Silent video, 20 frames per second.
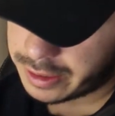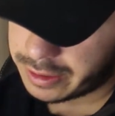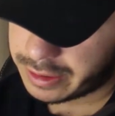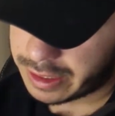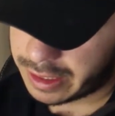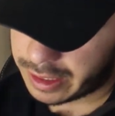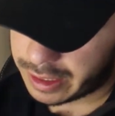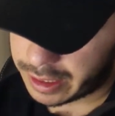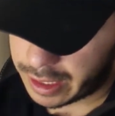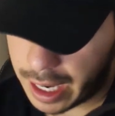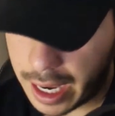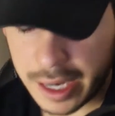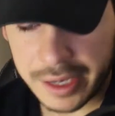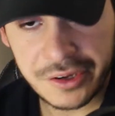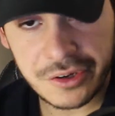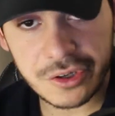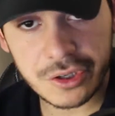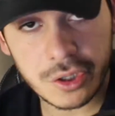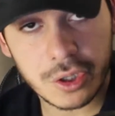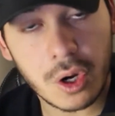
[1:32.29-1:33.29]
the
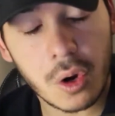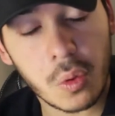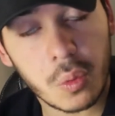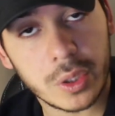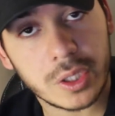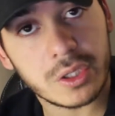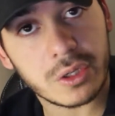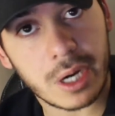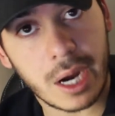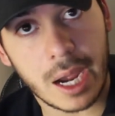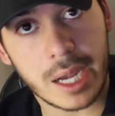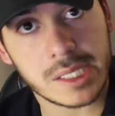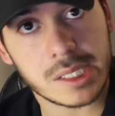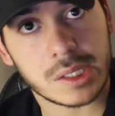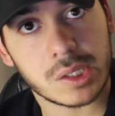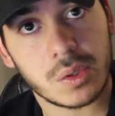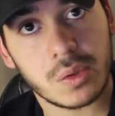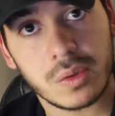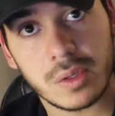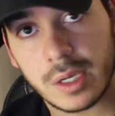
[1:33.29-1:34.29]
higher you go with your
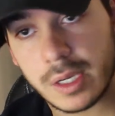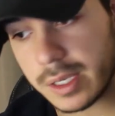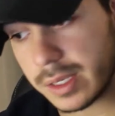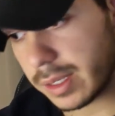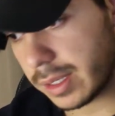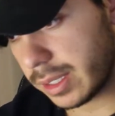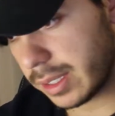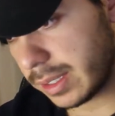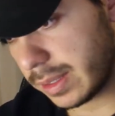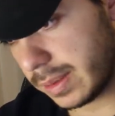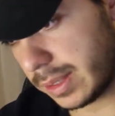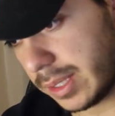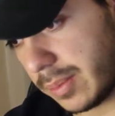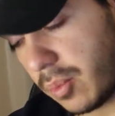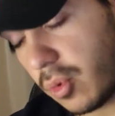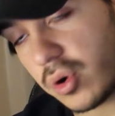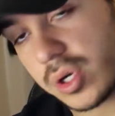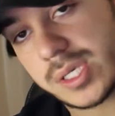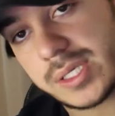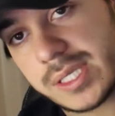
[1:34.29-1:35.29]
ISO, the
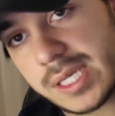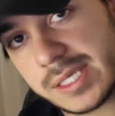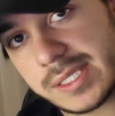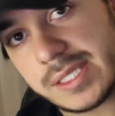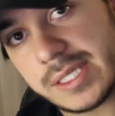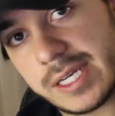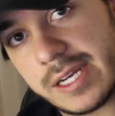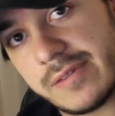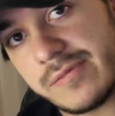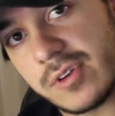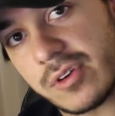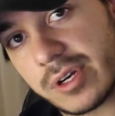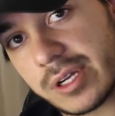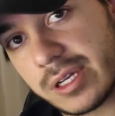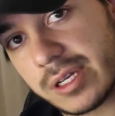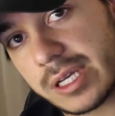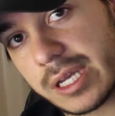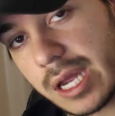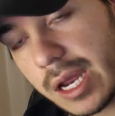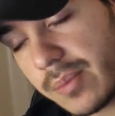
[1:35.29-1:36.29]
more sensitive your
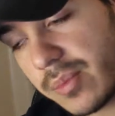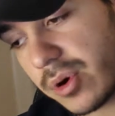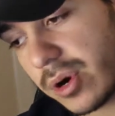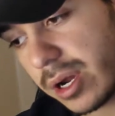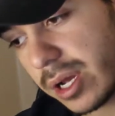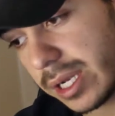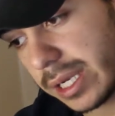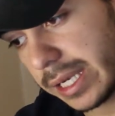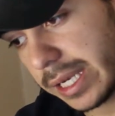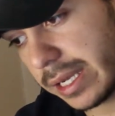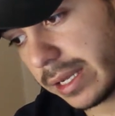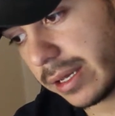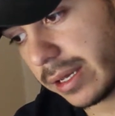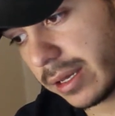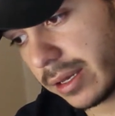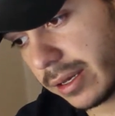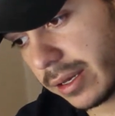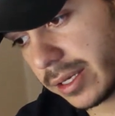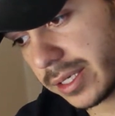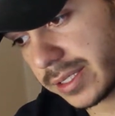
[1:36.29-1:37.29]
camera
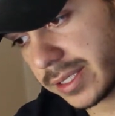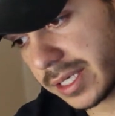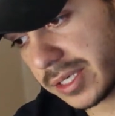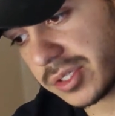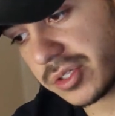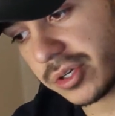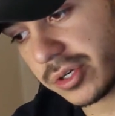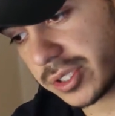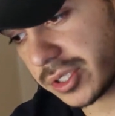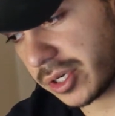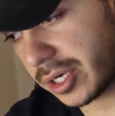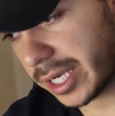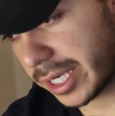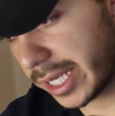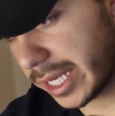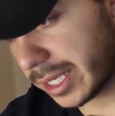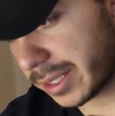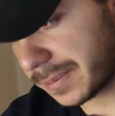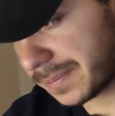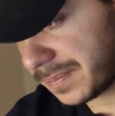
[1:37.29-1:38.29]
sensor is gonna
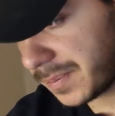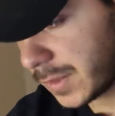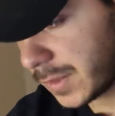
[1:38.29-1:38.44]
get.